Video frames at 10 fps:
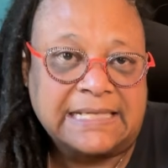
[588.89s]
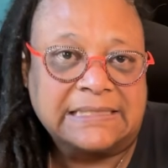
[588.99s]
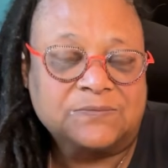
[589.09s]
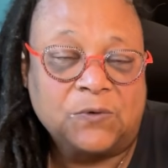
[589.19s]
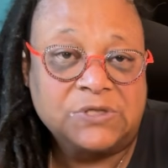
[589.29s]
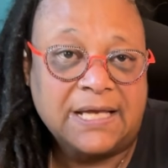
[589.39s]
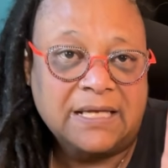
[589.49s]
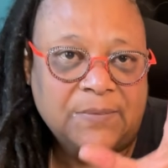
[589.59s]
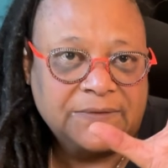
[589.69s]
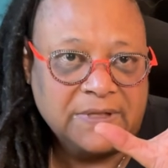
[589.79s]
At this point, we're
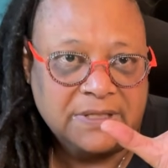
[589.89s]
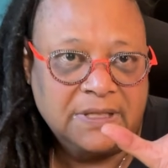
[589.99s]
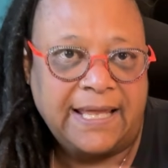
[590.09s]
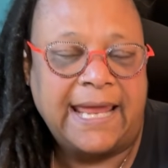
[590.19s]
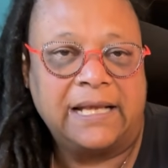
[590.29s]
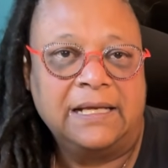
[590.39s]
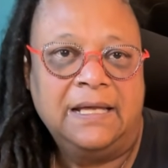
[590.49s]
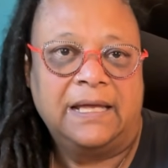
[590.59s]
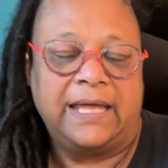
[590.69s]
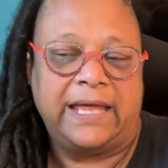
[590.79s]
talking about the Klan
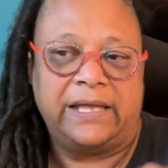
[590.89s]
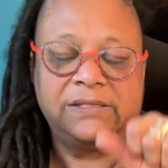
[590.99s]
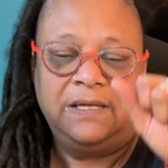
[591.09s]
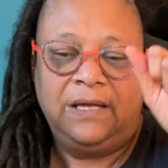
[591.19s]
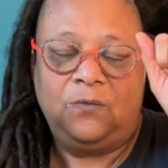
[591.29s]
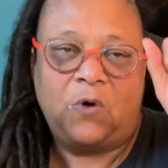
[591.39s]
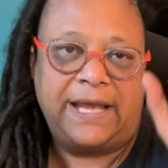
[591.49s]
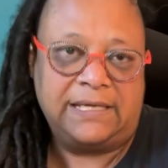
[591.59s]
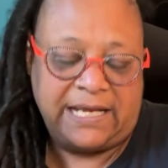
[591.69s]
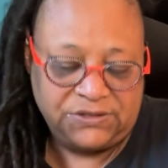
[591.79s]
and
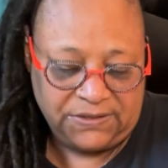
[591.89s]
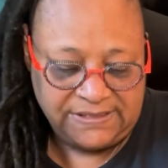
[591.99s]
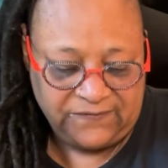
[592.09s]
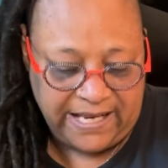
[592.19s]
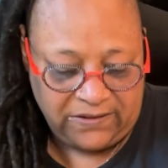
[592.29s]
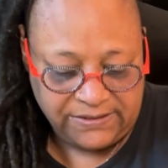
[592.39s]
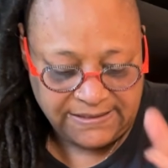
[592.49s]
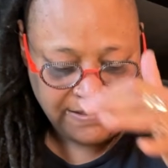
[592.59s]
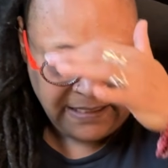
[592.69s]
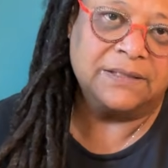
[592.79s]
white nationalist
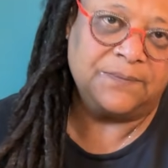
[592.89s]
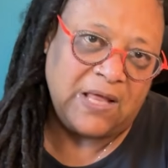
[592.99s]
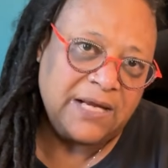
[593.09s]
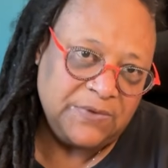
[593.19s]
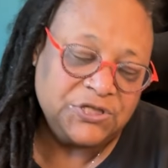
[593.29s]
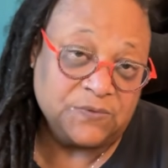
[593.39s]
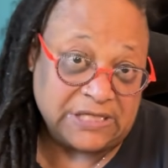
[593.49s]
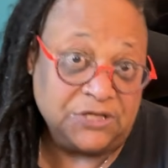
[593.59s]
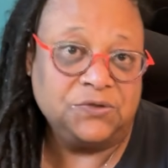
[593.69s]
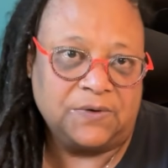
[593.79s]
violence. The black militia was
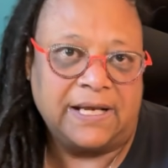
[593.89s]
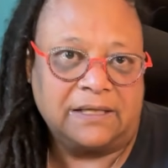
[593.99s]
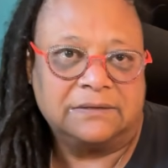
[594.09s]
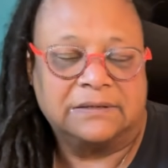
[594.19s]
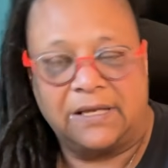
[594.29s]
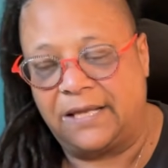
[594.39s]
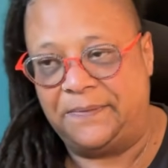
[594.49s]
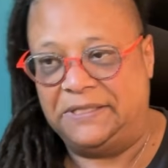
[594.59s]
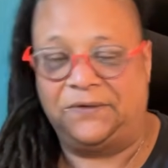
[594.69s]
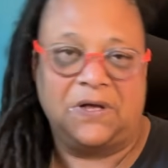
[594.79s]
integrated.
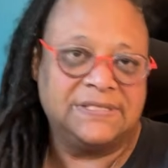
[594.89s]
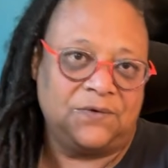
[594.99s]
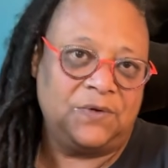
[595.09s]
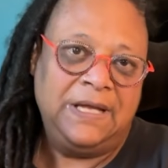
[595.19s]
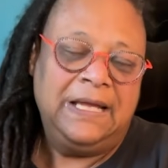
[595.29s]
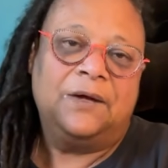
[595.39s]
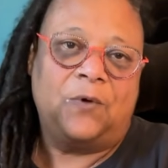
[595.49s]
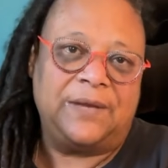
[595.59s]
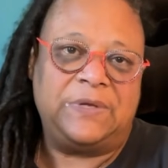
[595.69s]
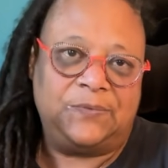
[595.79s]
There are also
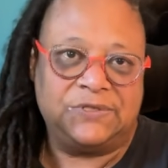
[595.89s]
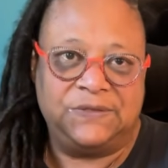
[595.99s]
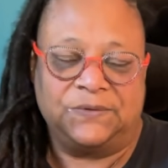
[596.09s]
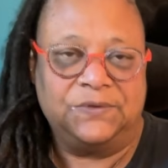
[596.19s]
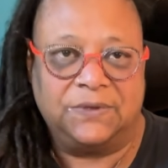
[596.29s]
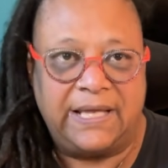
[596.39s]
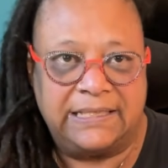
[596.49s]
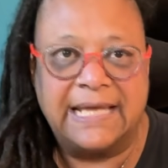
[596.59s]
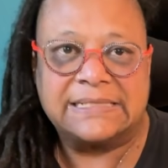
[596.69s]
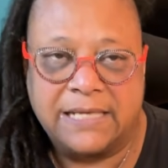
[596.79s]
white people too who were like,
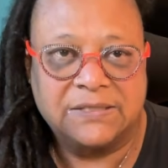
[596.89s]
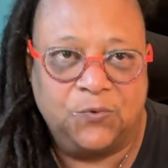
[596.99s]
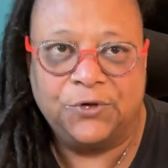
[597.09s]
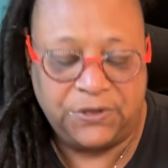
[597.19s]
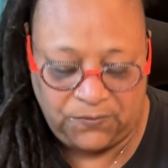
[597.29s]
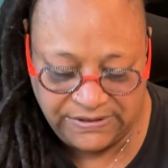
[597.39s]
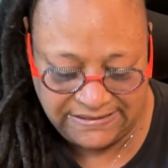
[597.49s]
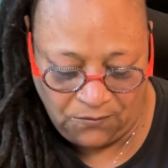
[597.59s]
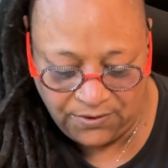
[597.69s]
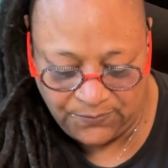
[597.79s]
yes, I support you. This is
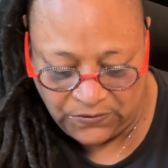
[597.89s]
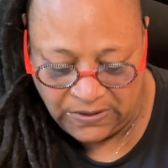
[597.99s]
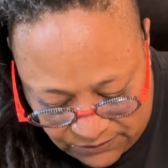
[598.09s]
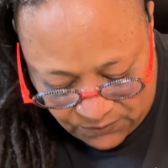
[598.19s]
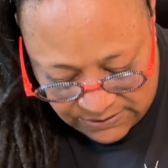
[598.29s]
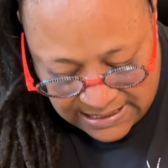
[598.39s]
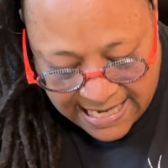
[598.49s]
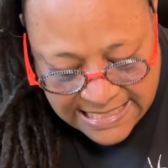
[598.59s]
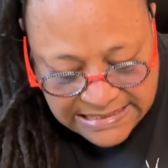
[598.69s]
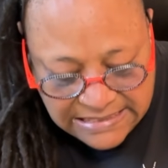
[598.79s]
horrible. There were
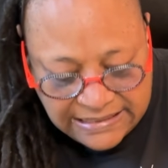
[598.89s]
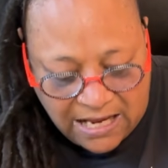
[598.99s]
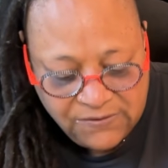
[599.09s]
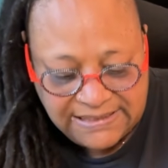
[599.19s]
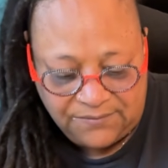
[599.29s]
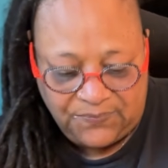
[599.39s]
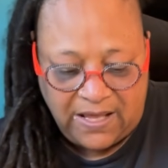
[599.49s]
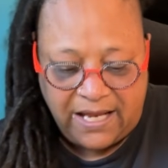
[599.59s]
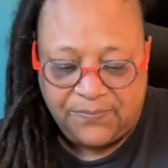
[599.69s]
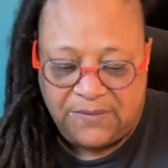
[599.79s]
90,000
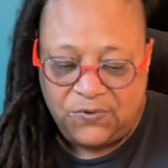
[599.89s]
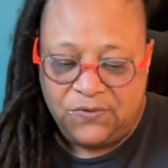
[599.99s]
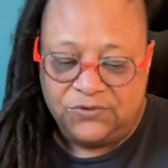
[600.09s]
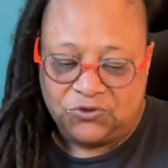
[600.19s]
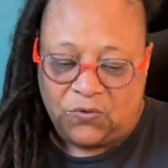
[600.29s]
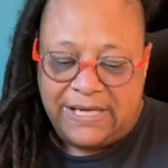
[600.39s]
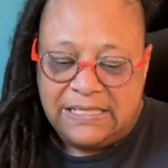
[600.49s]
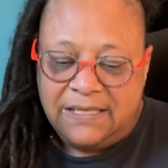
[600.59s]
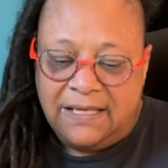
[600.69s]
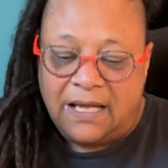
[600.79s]
black people who
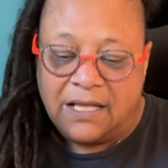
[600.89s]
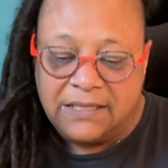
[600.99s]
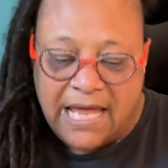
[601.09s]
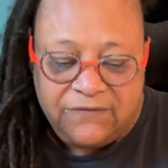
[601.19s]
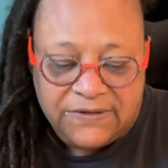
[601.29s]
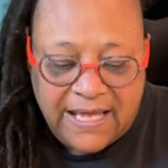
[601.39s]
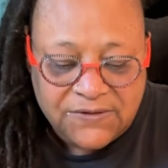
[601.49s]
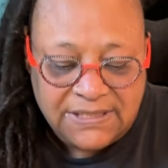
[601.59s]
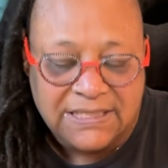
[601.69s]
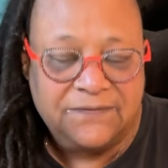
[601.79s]
joined,
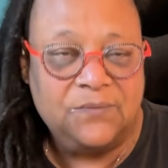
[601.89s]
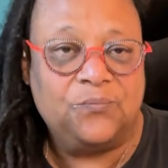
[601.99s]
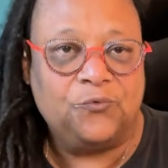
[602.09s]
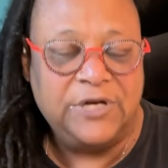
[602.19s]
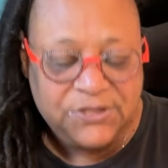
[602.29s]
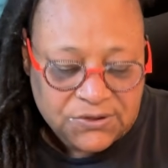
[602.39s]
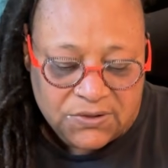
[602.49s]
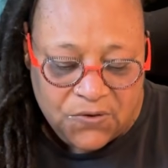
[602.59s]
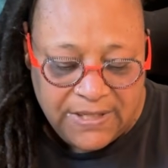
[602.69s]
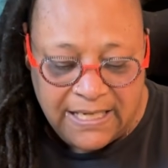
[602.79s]
11,000 given
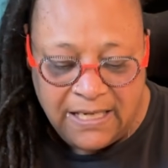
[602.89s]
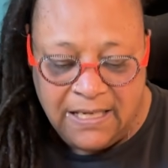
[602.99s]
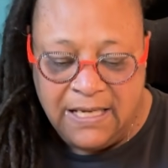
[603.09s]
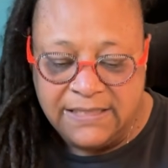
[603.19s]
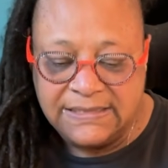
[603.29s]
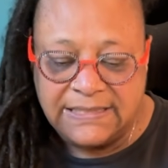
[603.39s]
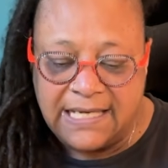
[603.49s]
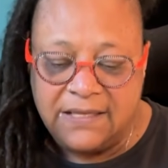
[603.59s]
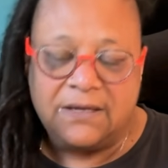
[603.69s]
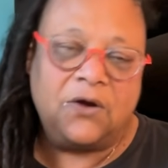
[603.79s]
breech-loaded,
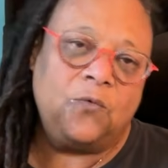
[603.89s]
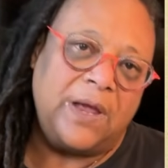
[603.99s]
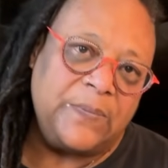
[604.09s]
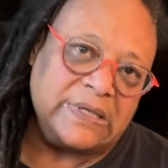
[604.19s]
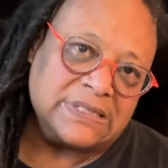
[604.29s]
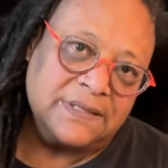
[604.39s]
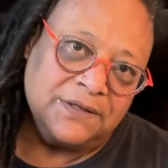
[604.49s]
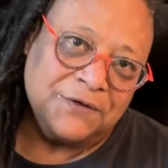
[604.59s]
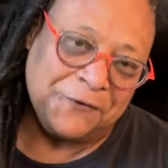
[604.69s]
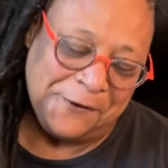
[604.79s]
state-of-the-art weapons
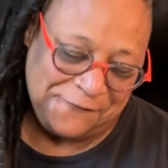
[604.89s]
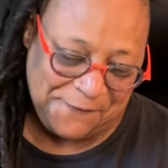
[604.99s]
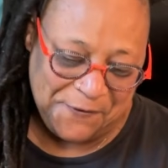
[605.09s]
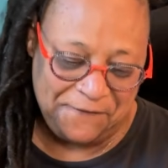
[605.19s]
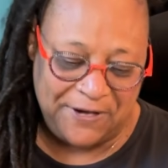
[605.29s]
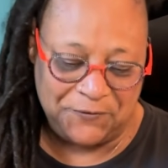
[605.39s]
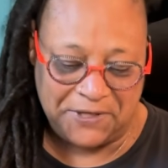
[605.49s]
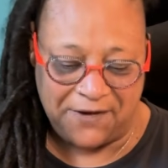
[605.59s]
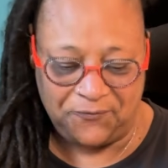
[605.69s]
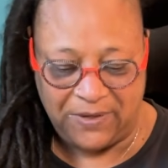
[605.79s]
from the federal
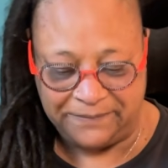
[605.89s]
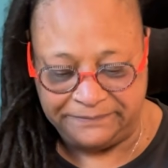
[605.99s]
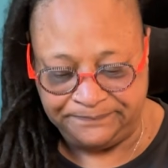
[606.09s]
government.